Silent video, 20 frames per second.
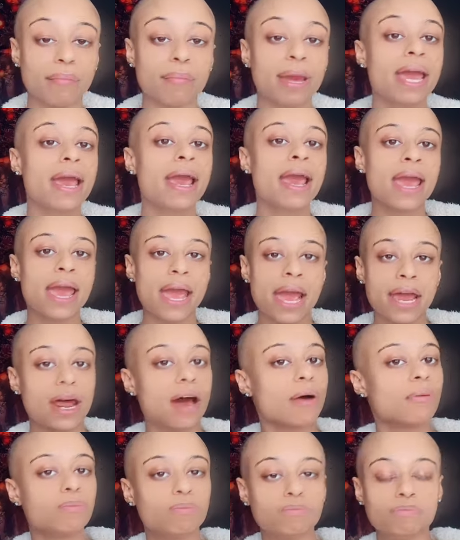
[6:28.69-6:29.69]
him.
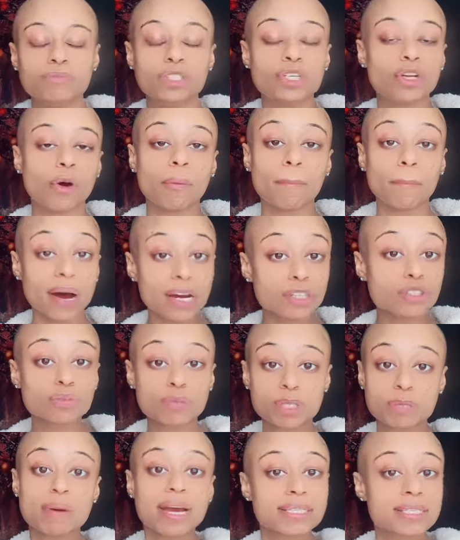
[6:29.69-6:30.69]
And I, you know,
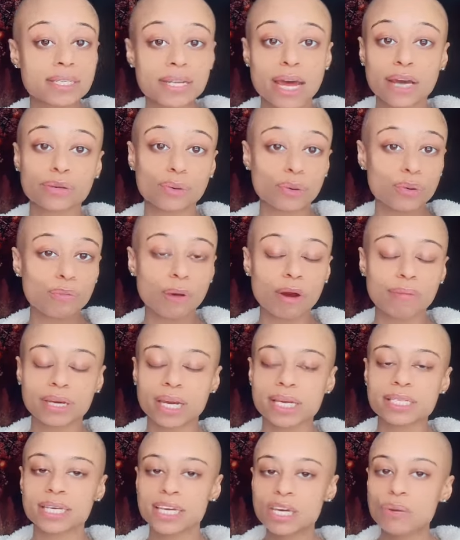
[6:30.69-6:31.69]
much respect to Dr.
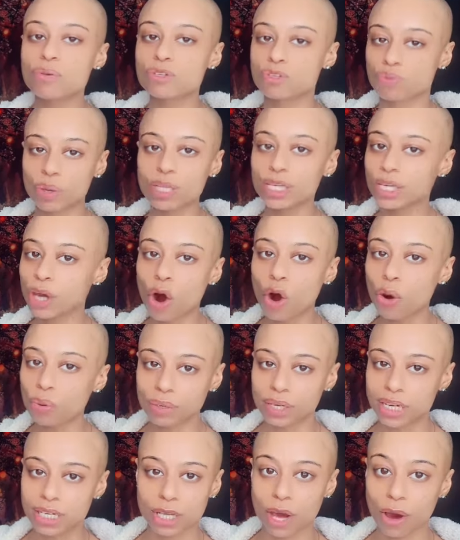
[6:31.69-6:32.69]
Umar because he was really
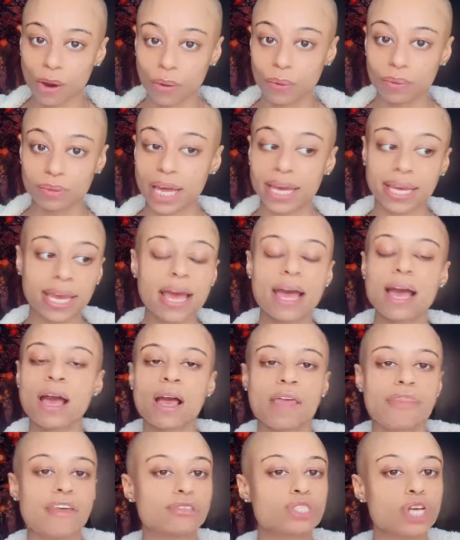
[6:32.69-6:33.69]
holding his own. Like
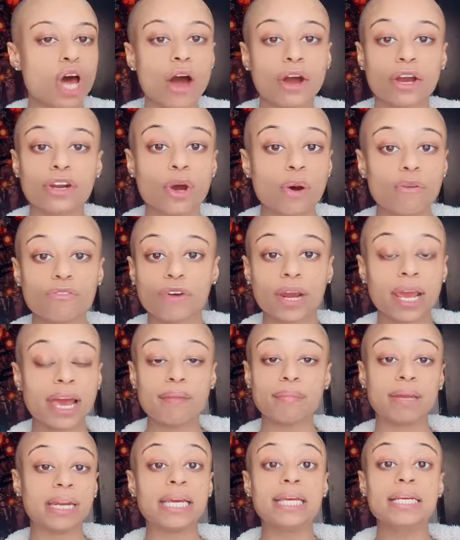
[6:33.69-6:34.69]
they're talking over
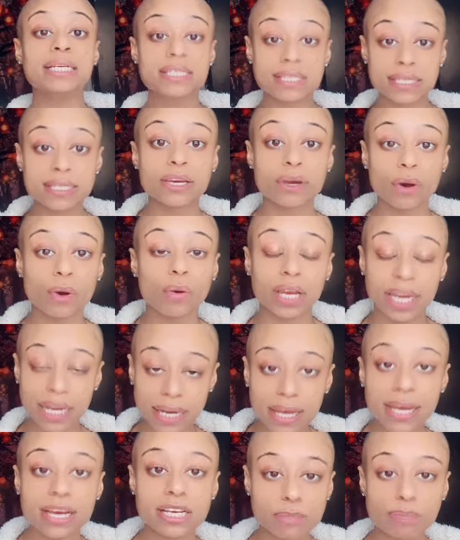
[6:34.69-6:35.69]
him and he's still
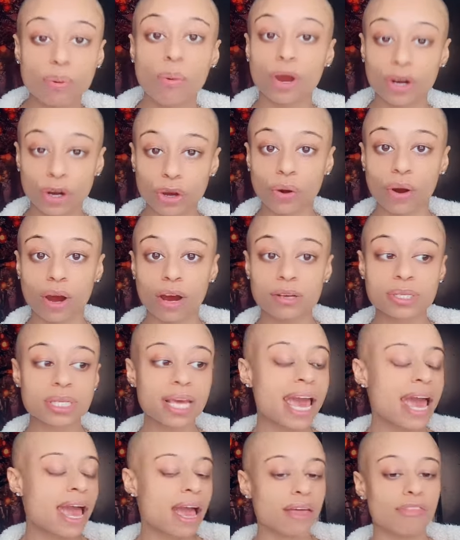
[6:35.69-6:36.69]
getting his point
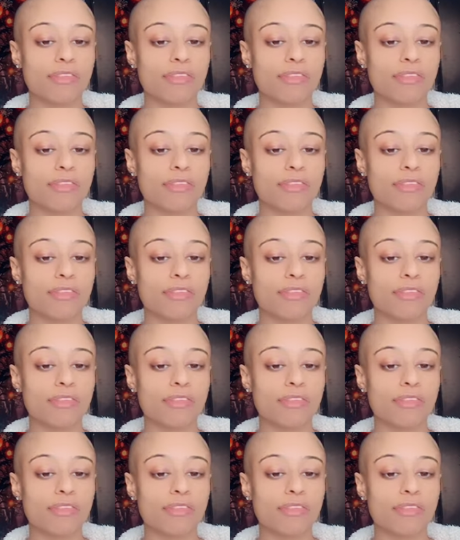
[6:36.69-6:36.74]
across.